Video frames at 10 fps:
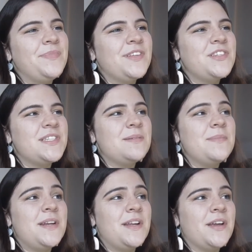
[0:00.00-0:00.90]
just a
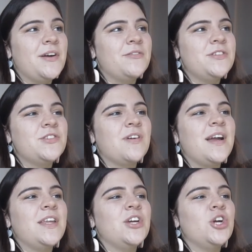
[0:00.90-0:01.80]
minute ago to try
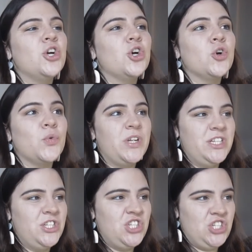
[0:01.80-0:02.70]
and
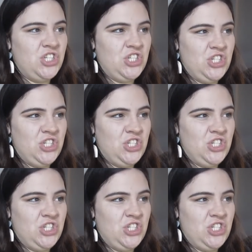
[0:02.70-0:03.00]
encourage